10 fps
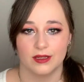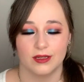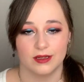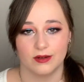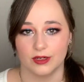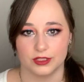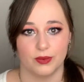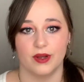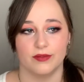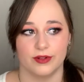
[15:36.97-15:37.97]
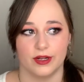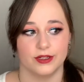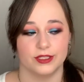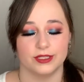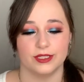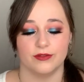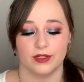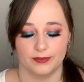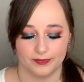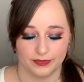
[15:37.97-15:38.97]
or $12
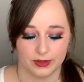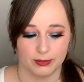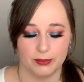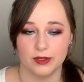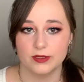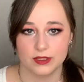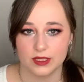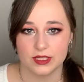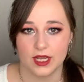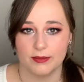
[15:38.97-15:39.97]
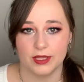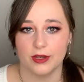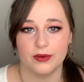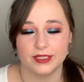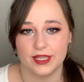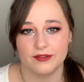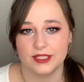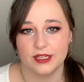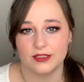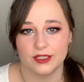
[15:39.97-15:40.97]
even. But most of the time, they always have
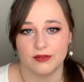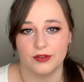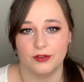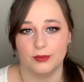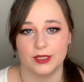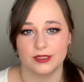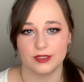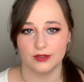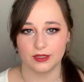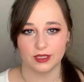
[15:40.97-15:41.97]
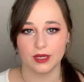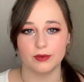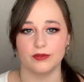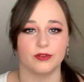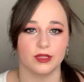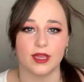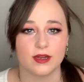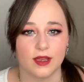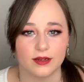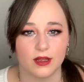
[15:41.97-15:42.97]
sales every few months, so you can get one for like
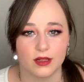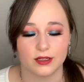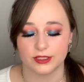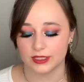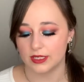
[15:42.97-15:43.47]
$9.